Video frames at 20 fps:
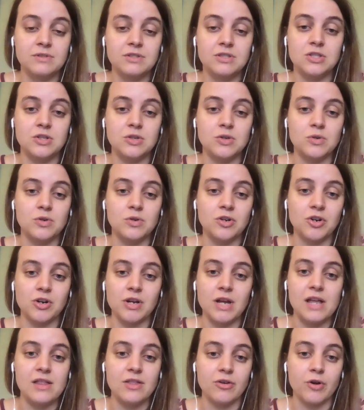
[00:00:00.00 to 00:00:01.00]
to
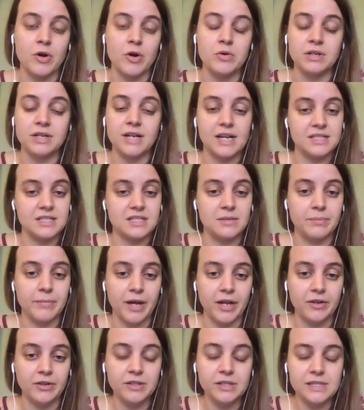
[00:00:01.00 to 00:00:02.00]
create their own custom
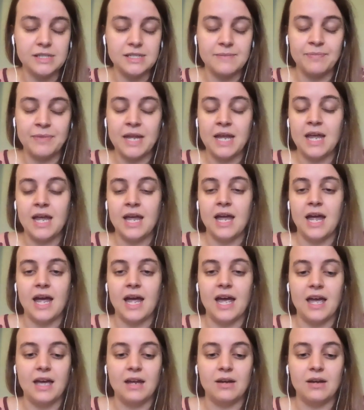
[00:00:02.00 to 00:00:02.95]
models. And